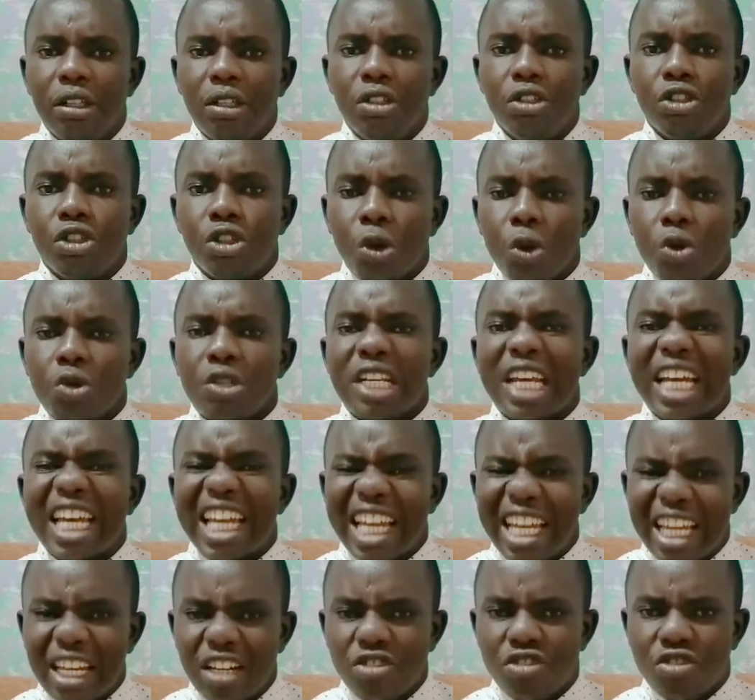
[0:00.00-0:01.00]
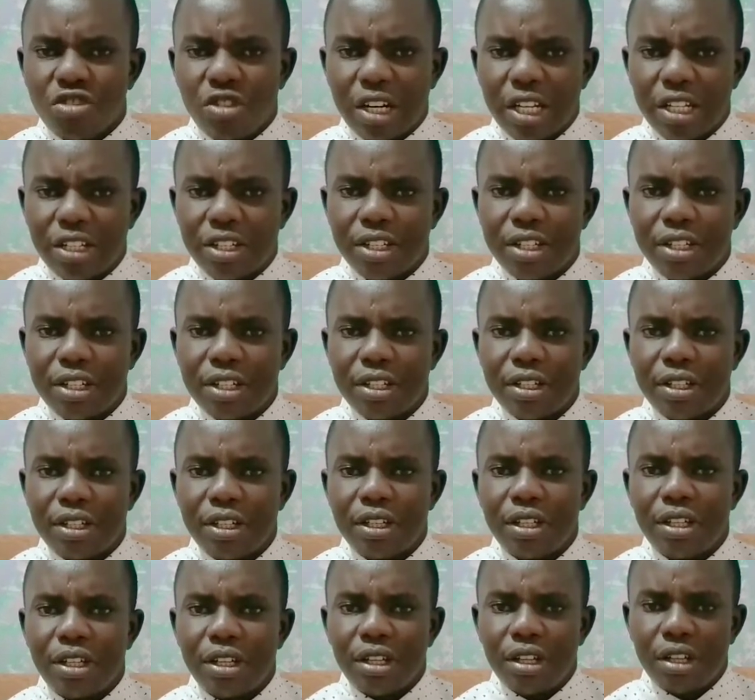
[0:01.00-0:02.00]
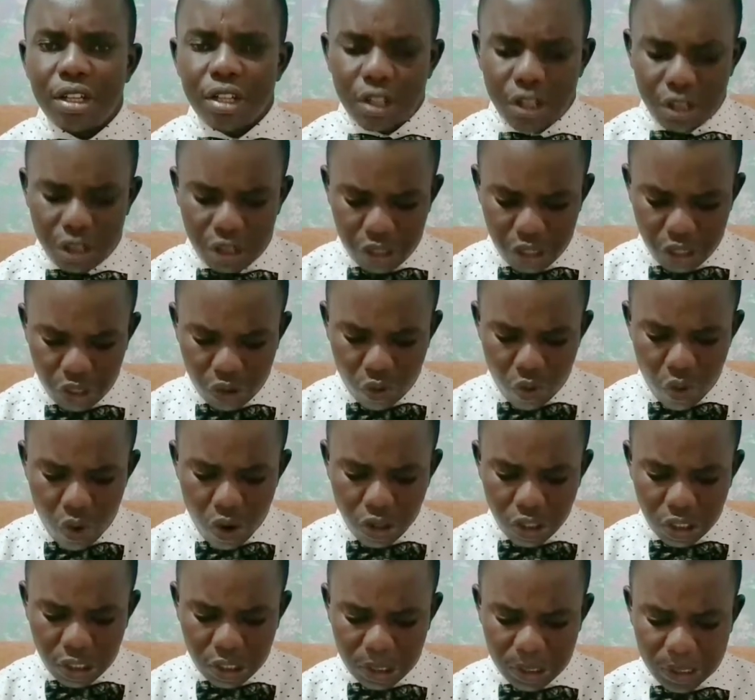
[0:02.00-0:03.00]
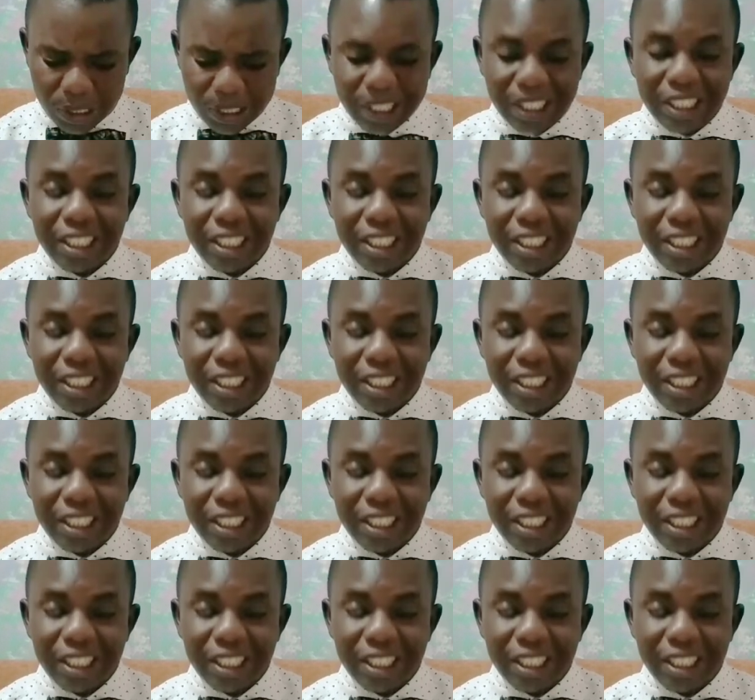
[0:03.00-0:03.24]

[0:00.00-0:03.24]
shows interest in what